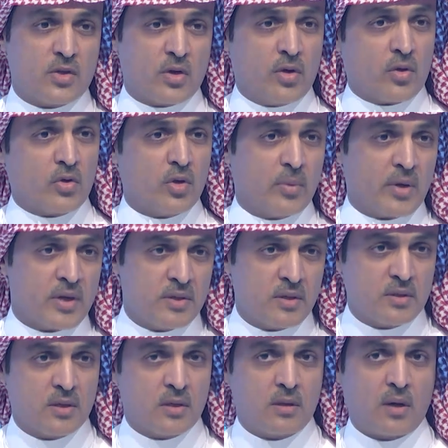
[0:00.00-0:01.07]
Security Operation
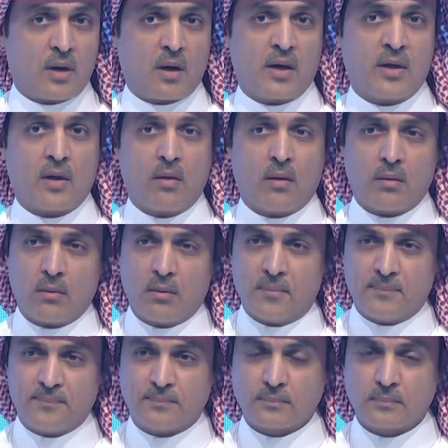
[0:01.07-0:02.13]
Center running
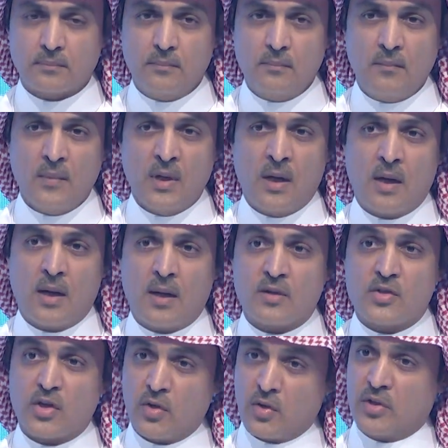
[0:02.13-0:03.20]
on
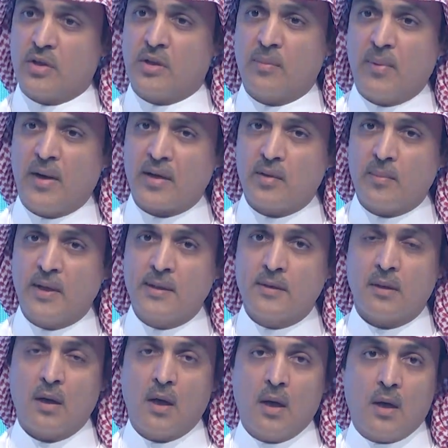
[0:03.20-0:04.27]
Security Department.
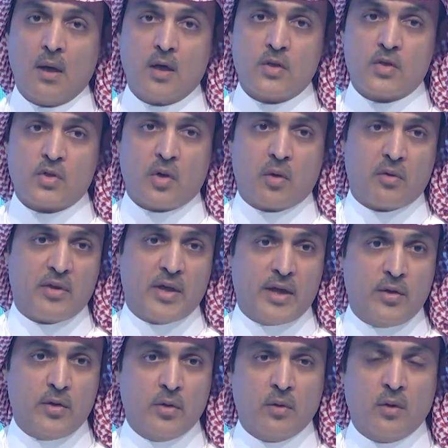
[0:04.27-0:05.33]
So the
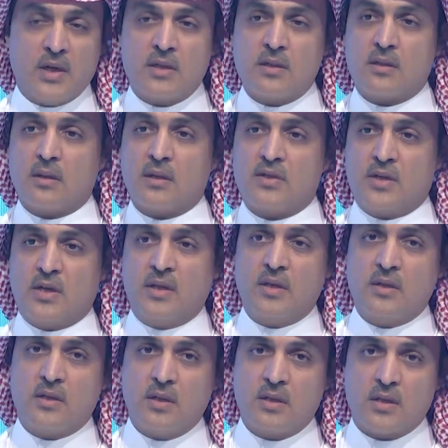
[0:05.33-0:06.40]
new is
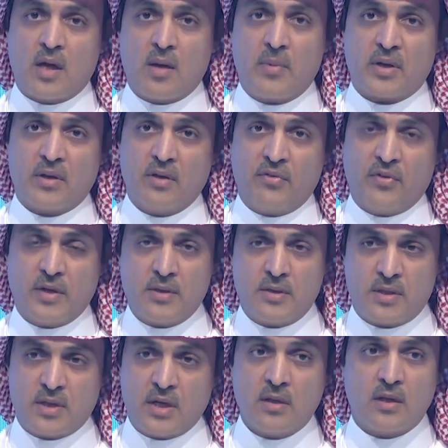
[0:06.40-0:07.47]
CDC, Cyber Defense
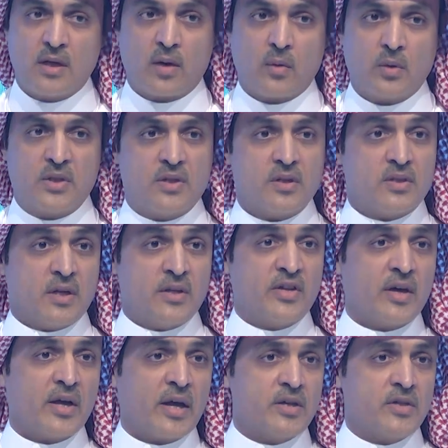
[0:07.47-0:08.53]
Center, which is
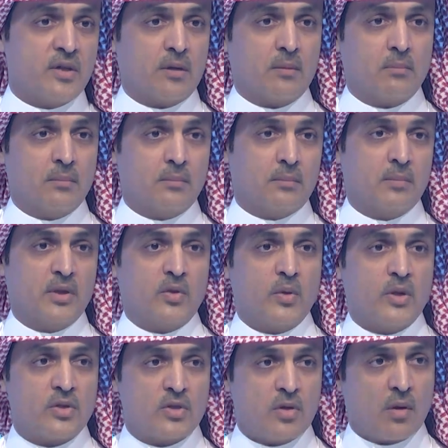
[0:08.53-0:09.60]
integration
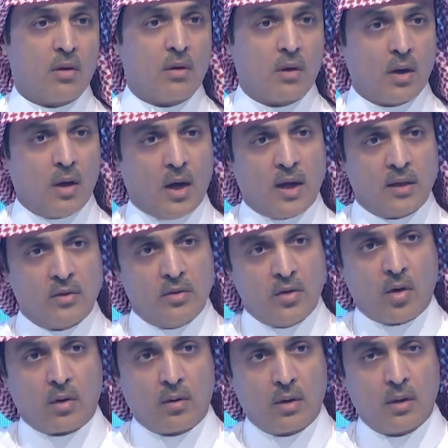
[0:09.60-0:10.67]
between SOC and
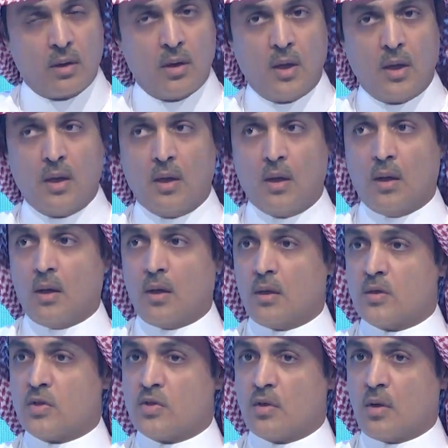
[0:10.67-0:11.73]
NOC.
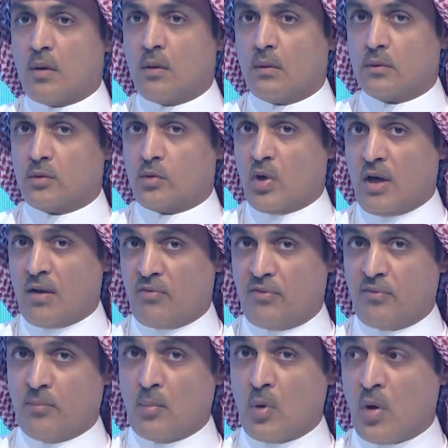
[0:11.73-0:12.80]
So to have
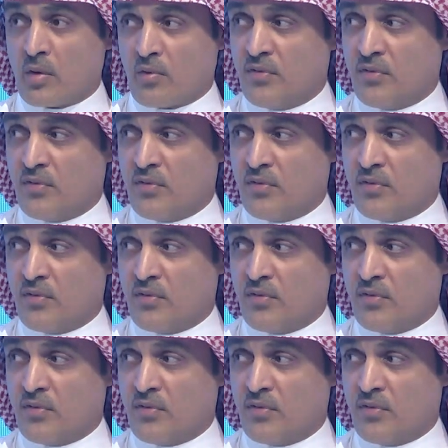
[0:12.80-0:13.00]
more